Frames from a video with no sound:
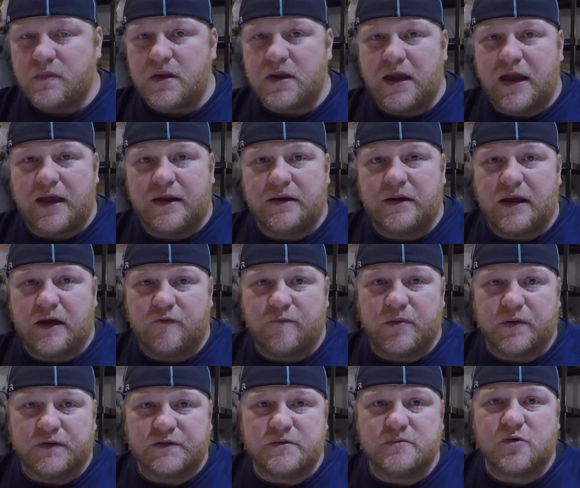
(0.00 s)
and have
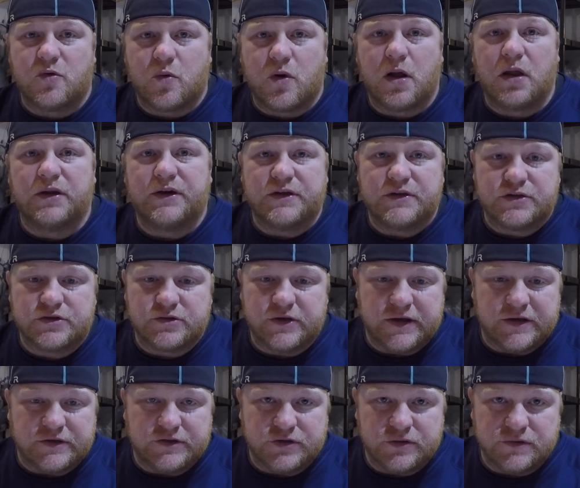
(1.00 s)
built some quality
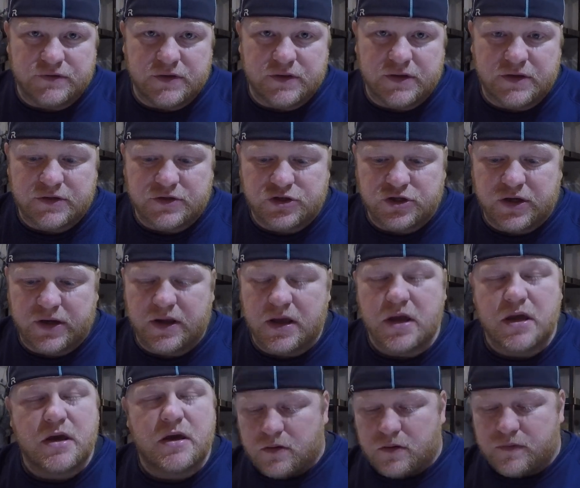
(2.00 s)
strings using this jig.
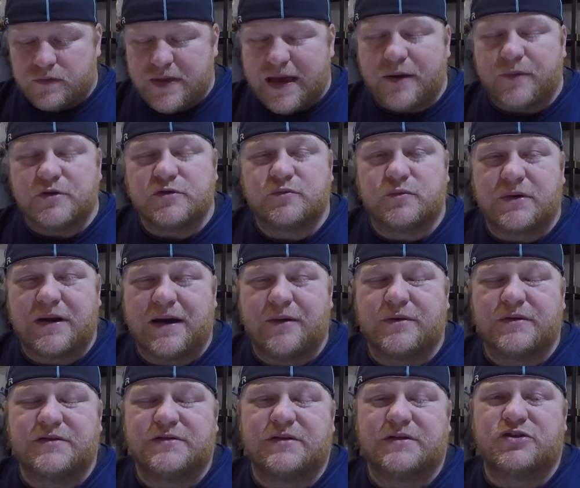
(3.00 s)
That was what I
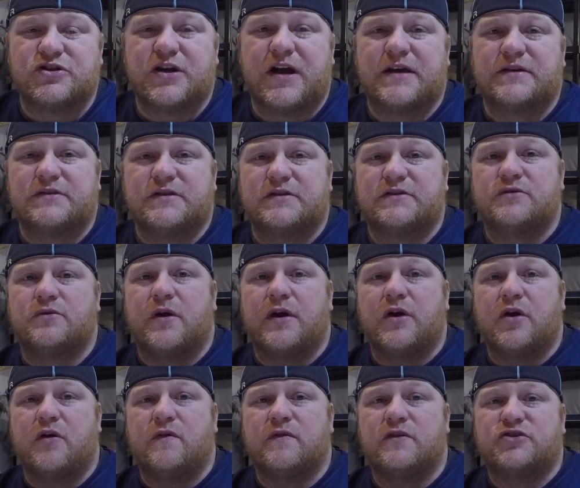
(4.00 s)
would suggest, is
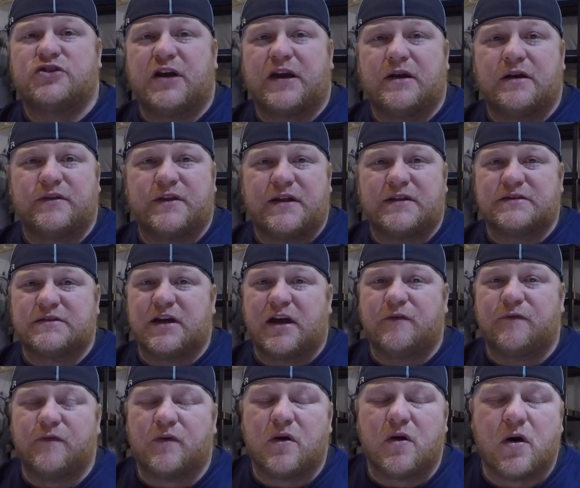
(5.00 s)
going over, checking out that
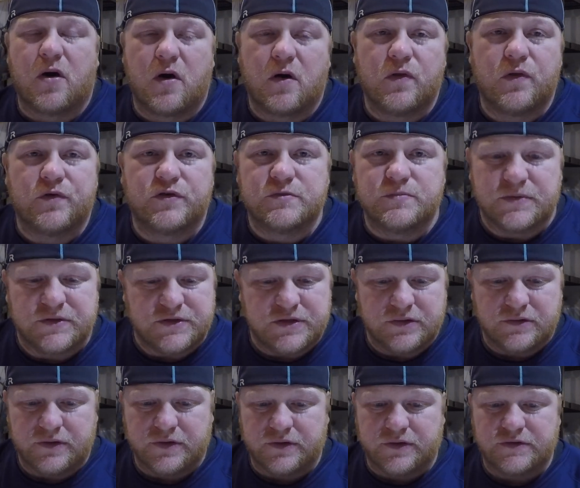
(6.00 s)
site for all those
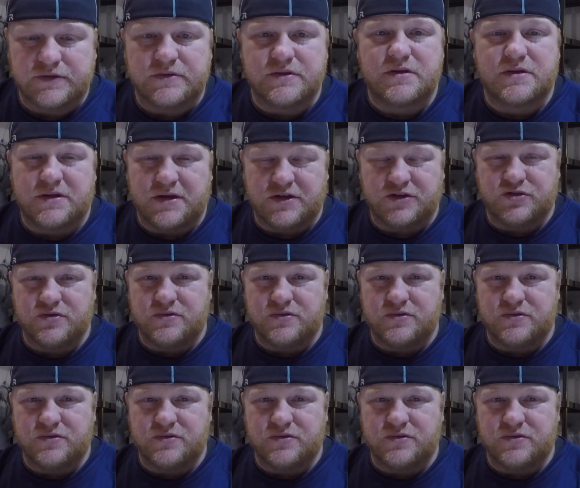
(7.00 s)
materials and the things